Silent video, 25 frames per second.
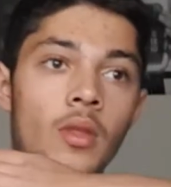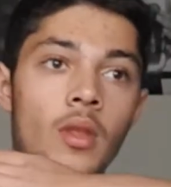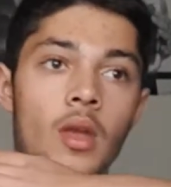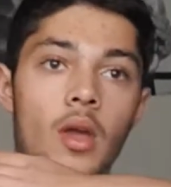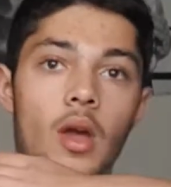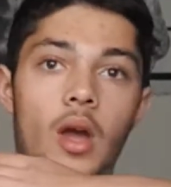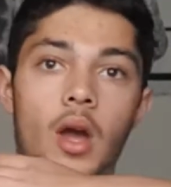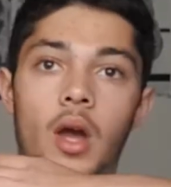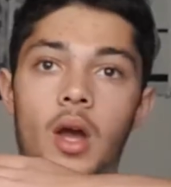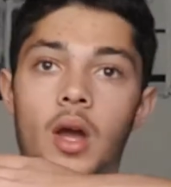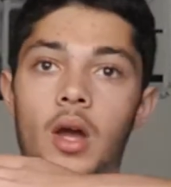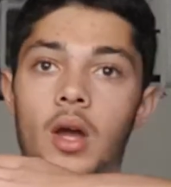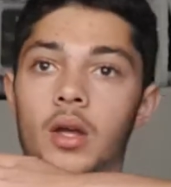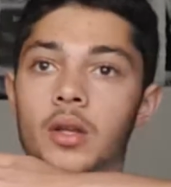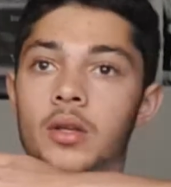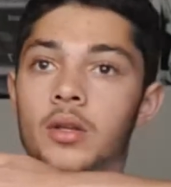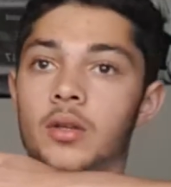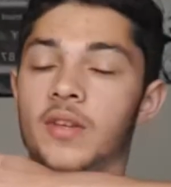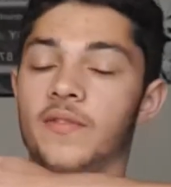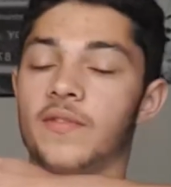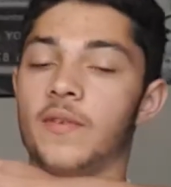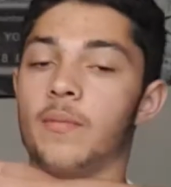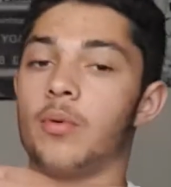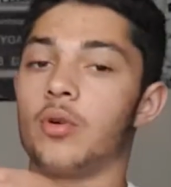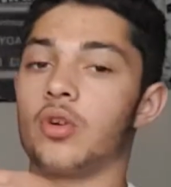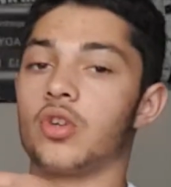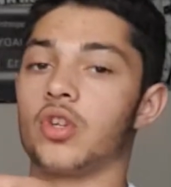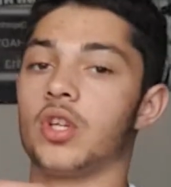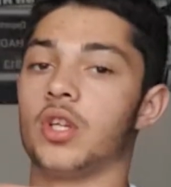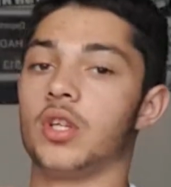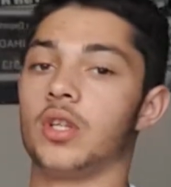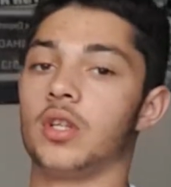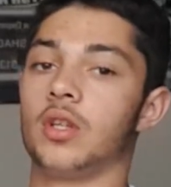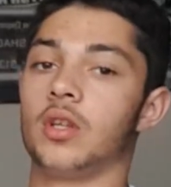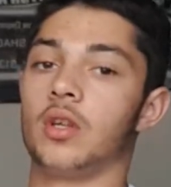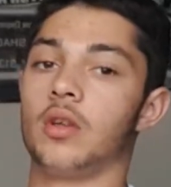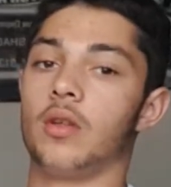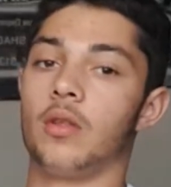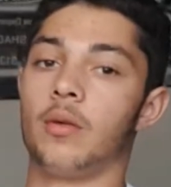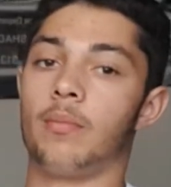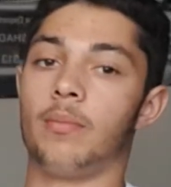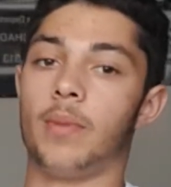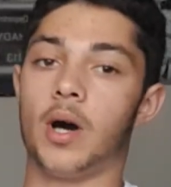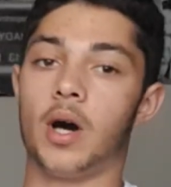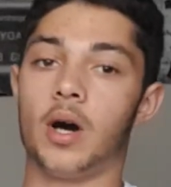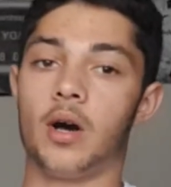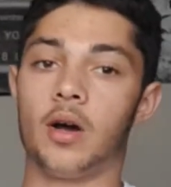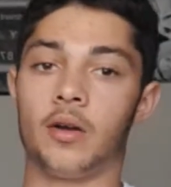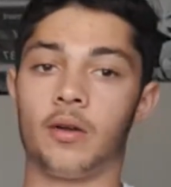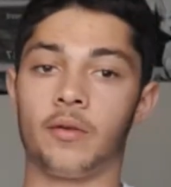And if you're pushing the
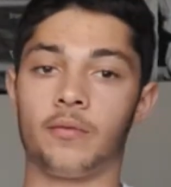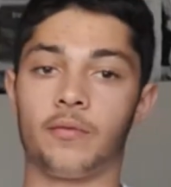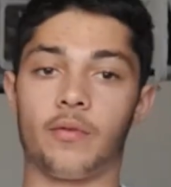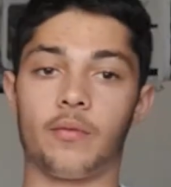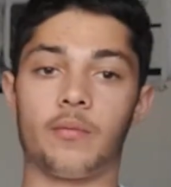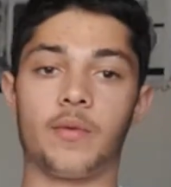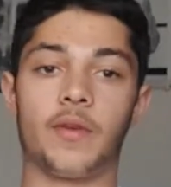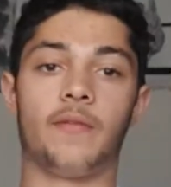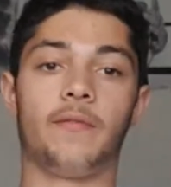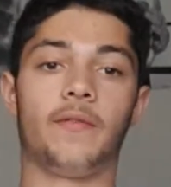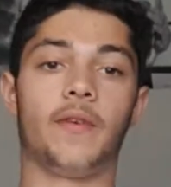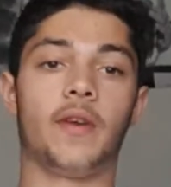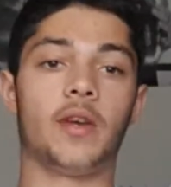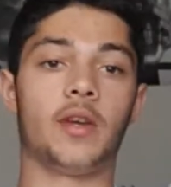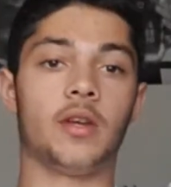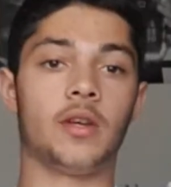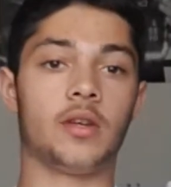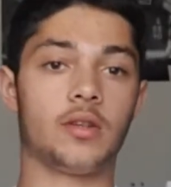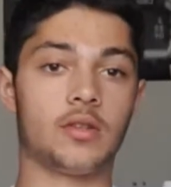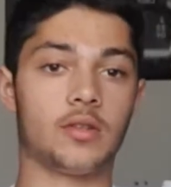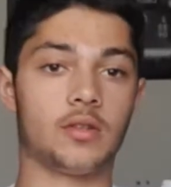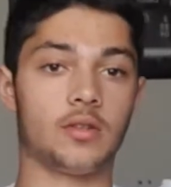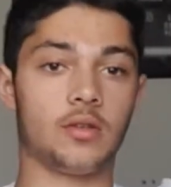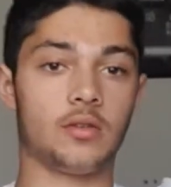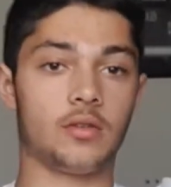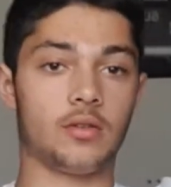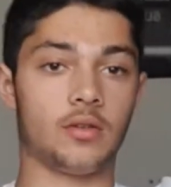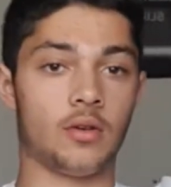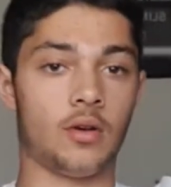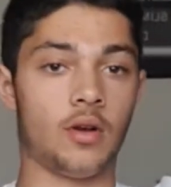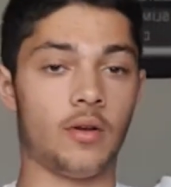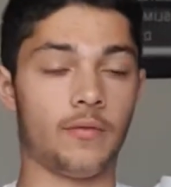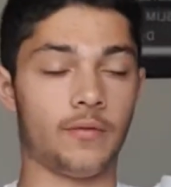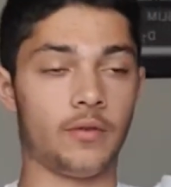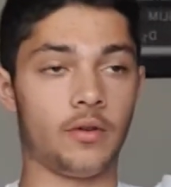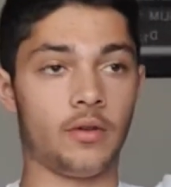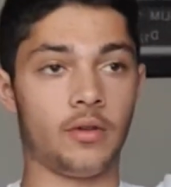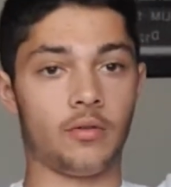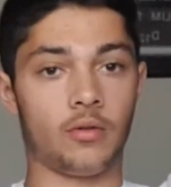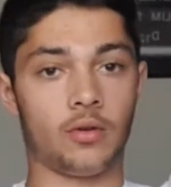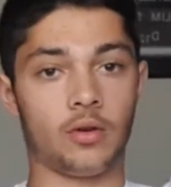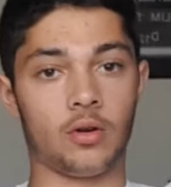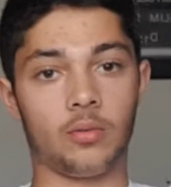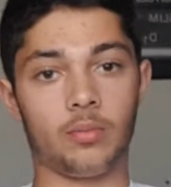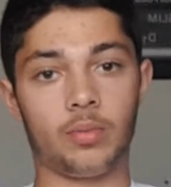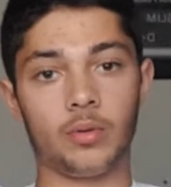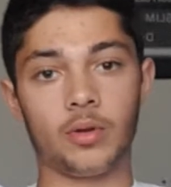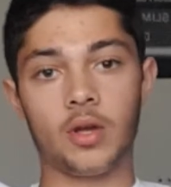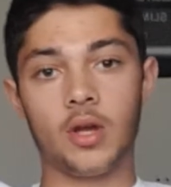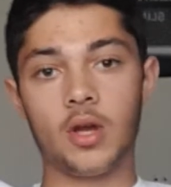bar from your face, so a lot further
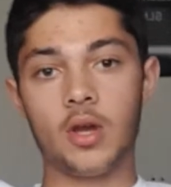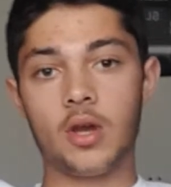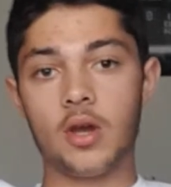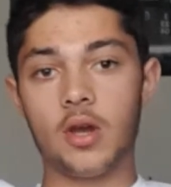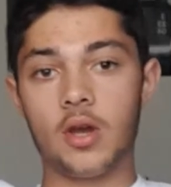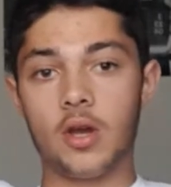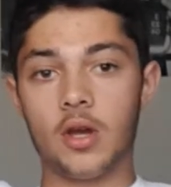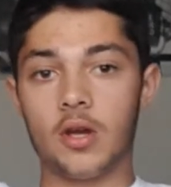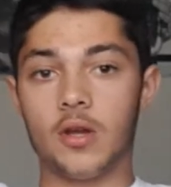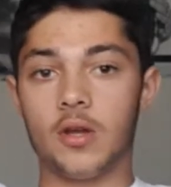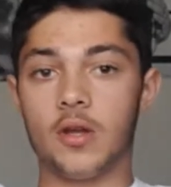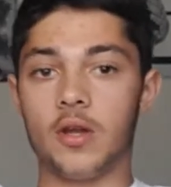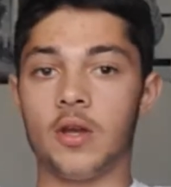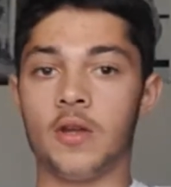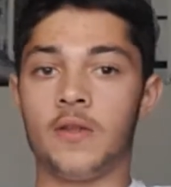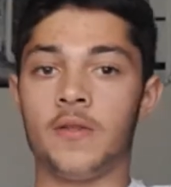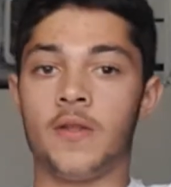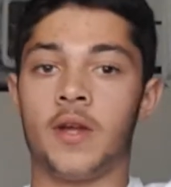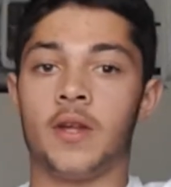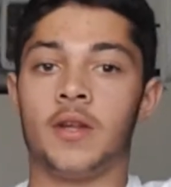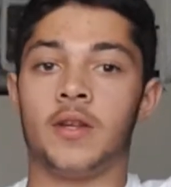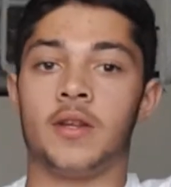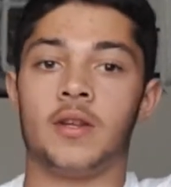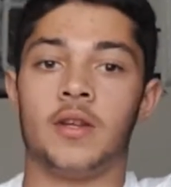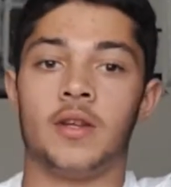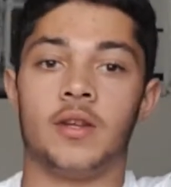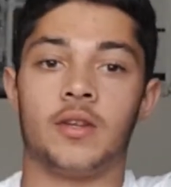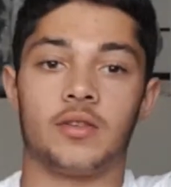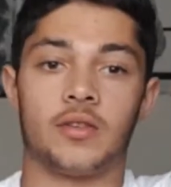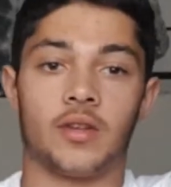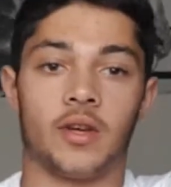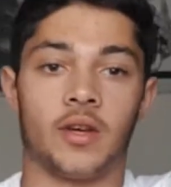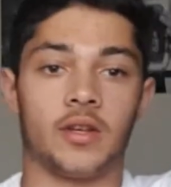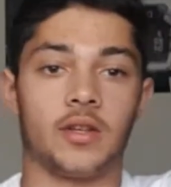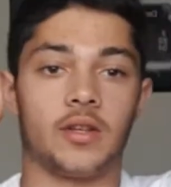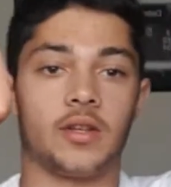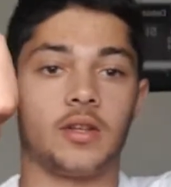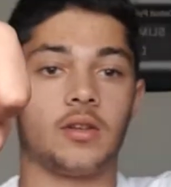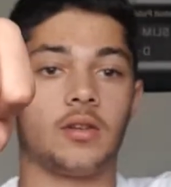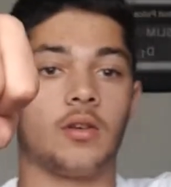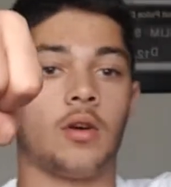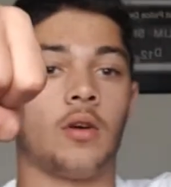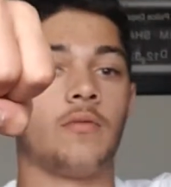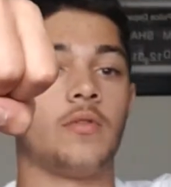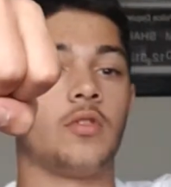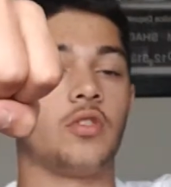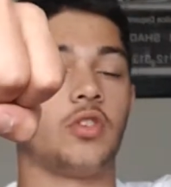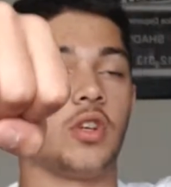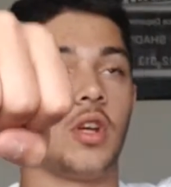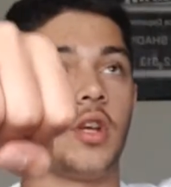up, and then it's like,
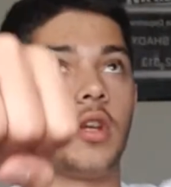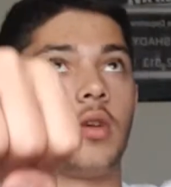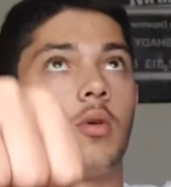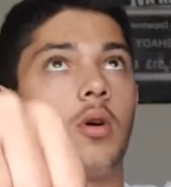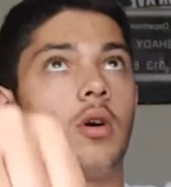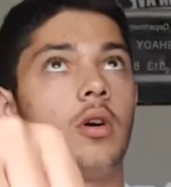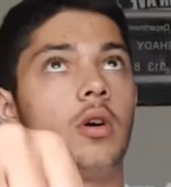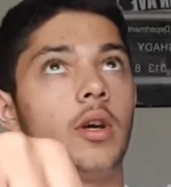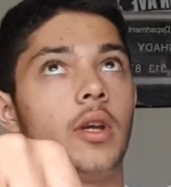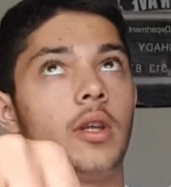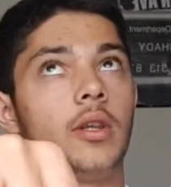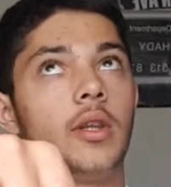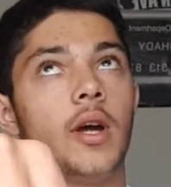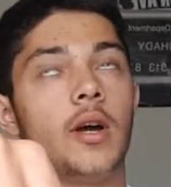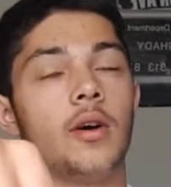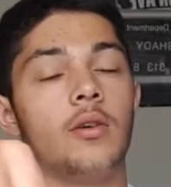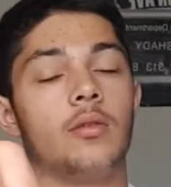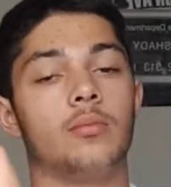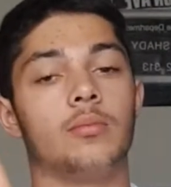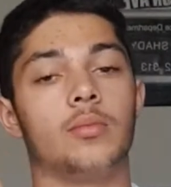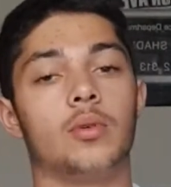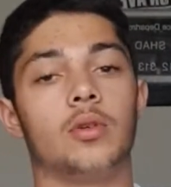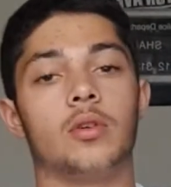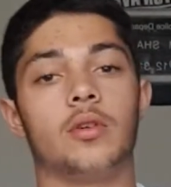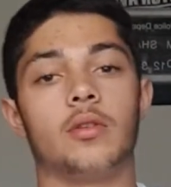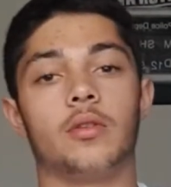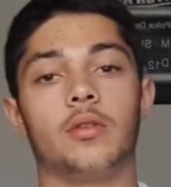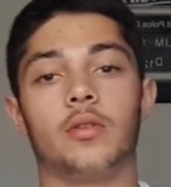obviously you are laid down, but